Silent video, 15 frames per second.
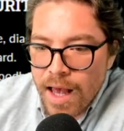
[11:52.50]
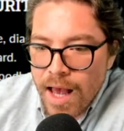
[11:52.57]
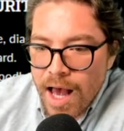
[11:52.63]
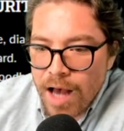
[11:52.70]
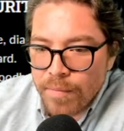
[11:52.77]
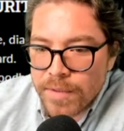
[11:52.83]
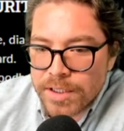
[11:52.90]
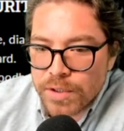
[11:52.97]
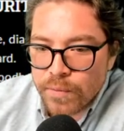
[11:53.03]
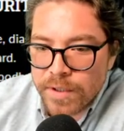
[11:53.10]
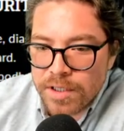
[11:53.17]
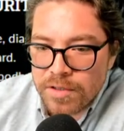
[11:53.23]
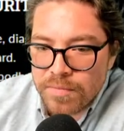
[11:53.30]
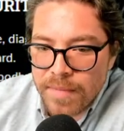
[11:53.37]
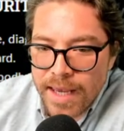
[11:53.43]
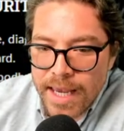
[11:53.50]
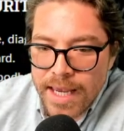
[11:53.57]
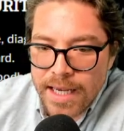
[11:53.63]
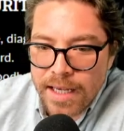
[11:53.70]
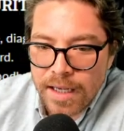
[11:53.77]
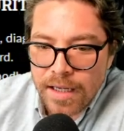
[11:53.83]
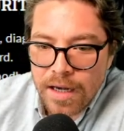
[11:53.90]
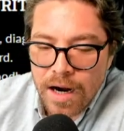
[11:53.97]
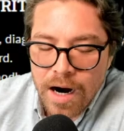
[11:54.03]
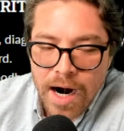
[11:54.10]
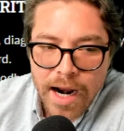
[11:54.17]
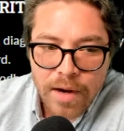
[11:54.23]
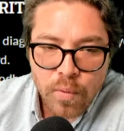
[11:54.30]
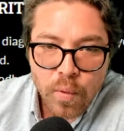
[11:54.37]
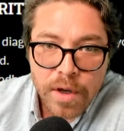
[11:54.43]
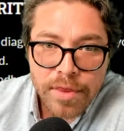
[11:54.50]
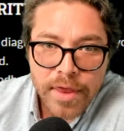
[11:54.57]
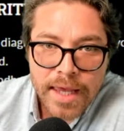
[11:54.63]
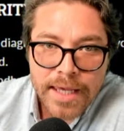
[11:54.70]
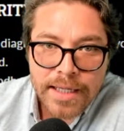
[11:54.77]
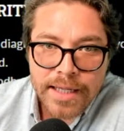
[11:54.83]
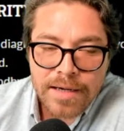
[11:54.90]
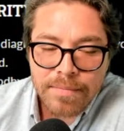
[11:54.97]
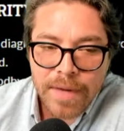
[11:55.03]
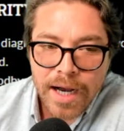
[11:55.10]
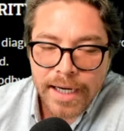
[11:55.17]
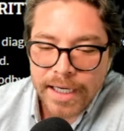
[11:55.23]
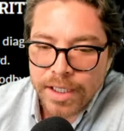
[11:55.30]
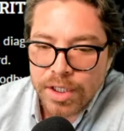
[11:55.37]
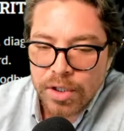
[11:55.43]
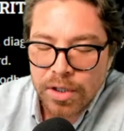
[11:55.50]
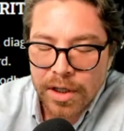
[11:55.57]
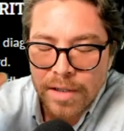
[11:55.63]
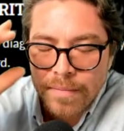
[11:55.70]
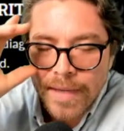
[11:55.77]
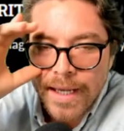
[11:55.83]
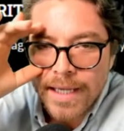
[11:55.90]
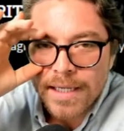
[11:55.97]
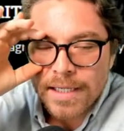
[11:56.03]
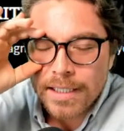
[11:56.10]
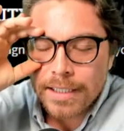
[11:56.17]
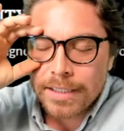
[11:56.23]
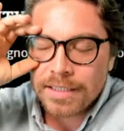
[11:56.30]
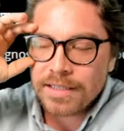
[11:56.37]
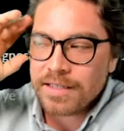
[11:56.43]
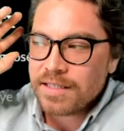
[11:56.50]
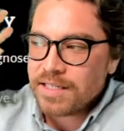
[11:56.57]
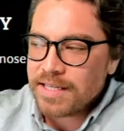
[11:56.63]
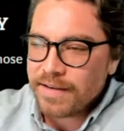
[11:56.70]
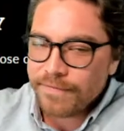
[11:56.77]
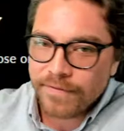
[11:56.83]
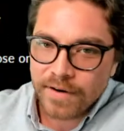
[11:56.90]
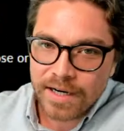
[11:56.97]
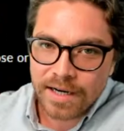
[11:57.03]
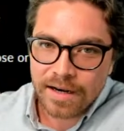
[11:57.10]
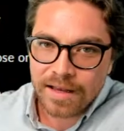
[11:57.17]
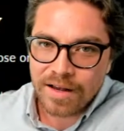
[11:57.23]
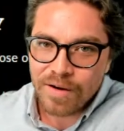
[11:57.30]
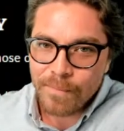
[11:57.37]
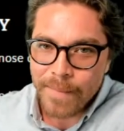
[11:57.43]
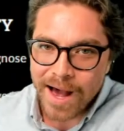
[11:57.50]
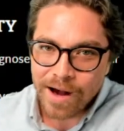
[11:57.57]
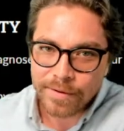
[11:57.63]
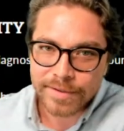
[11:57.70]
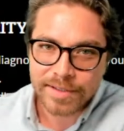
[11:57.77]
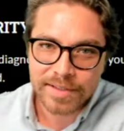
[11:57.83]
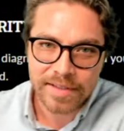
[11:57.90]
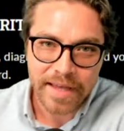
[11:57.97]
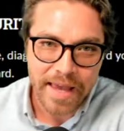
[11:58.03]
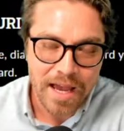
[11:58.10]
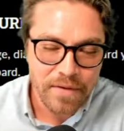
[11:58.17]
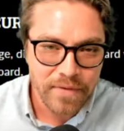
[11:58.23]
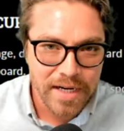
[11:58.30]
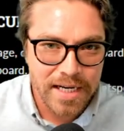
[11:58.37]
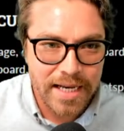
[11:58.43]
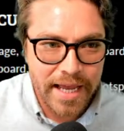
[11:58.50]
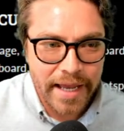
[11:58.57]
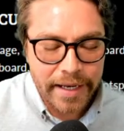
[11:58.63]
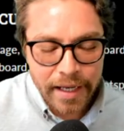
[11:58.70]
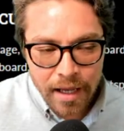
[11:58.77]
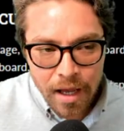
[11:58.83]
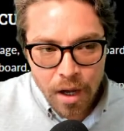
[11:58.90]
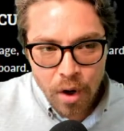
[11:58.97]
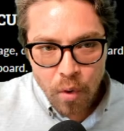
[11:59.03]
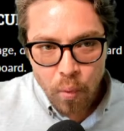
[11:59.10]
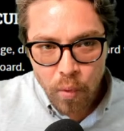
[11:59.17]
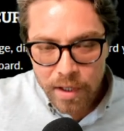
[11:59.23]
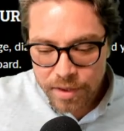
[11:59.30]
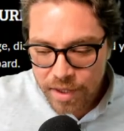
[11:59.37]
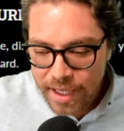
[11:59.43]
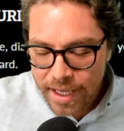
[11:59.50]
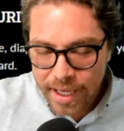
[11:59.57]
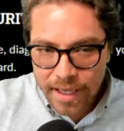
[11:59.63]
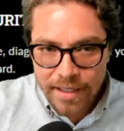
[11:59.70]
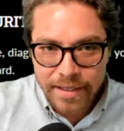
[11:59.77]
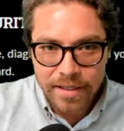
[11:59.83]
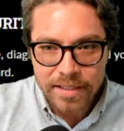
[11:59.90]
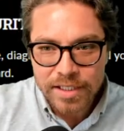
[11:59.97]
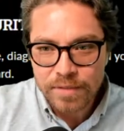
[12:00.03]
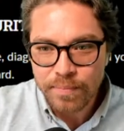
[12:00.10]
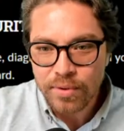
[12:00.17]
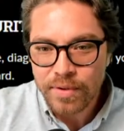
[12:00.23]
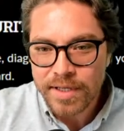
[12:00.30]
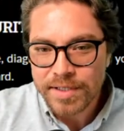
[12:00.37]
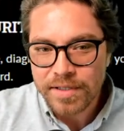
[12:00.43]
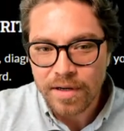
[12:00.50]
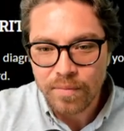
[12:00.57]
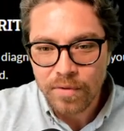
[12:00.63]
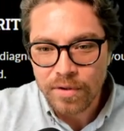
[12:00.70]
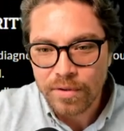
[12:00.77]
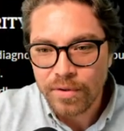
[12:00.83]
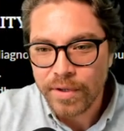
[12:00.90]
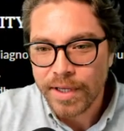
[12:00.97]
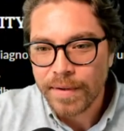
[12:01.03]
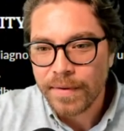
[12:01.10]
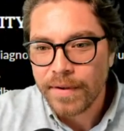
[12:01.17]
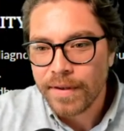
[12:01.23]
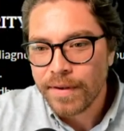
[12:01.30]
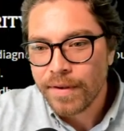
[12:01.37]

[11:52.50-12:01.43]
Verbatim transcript: How much would you make? All right, with helium mining, you're gonna make different amounts every day. One thing here, let's pull this up real quick.